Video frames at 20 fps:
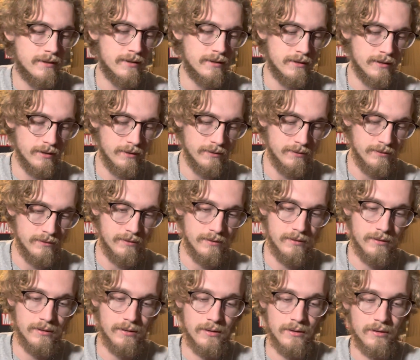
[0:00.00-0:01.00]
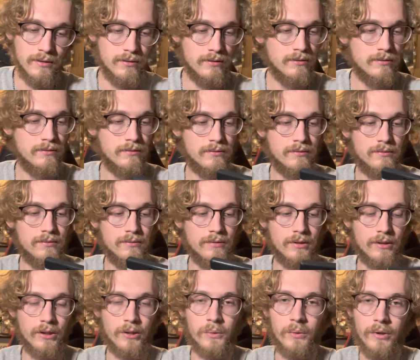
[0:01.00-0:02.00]
So
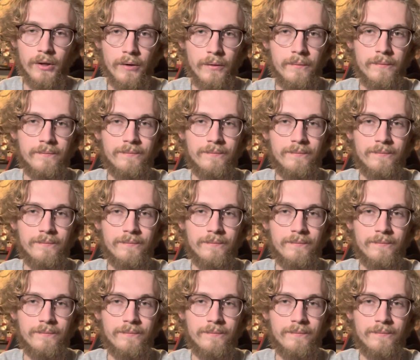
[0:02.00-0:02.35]
here we go.